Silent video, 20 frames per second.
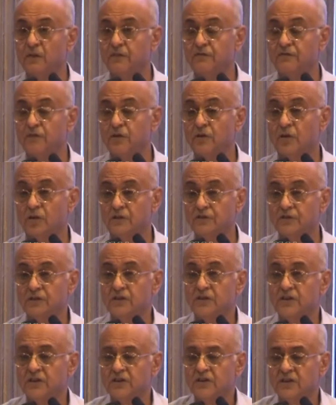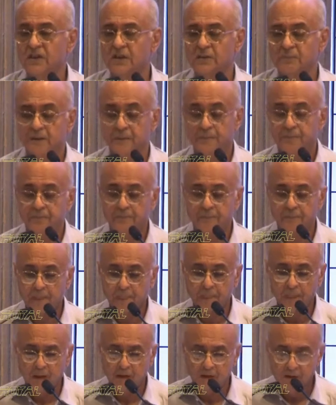of, of, of for cinema.
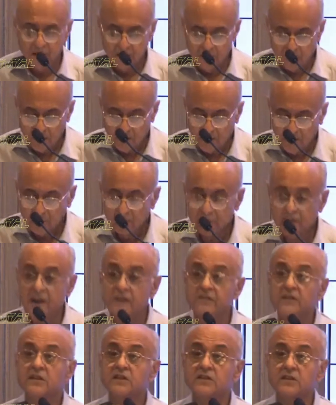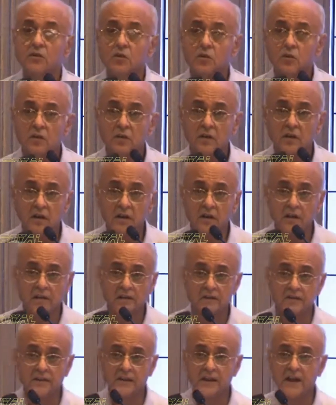Five years ago,
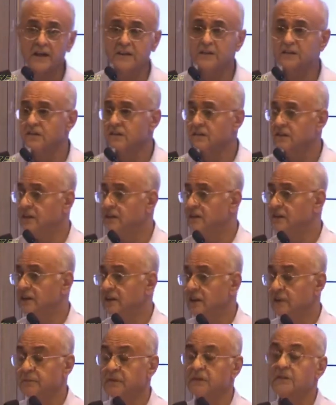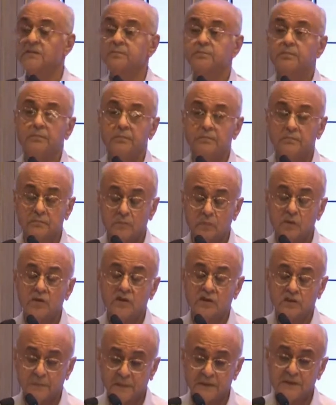uh, Reliance Entertainment,
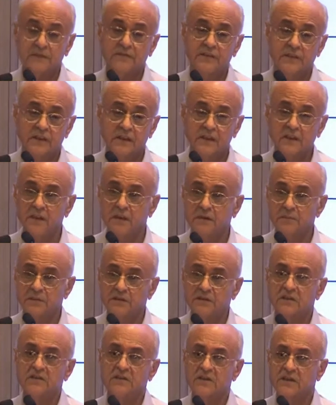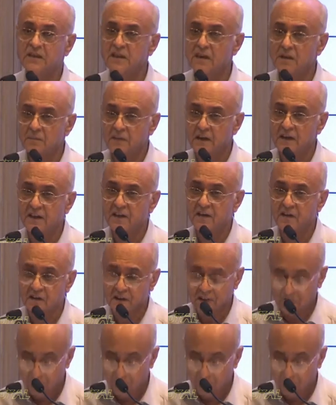more specifically Mrs. Tina Ambani, got